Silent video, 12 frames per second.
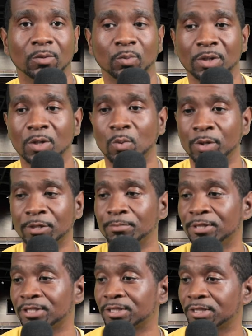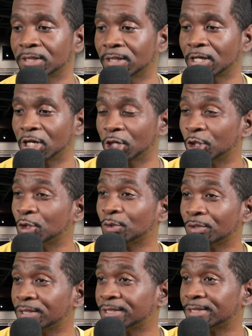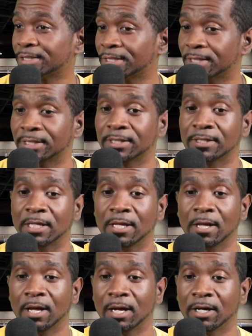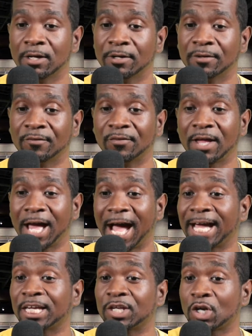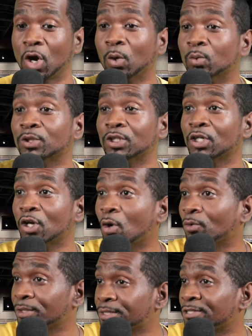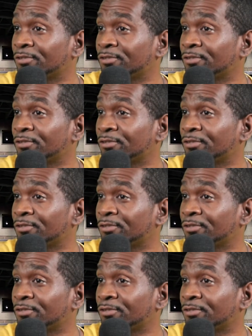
we don't want to be stuck under this thing of I can only go this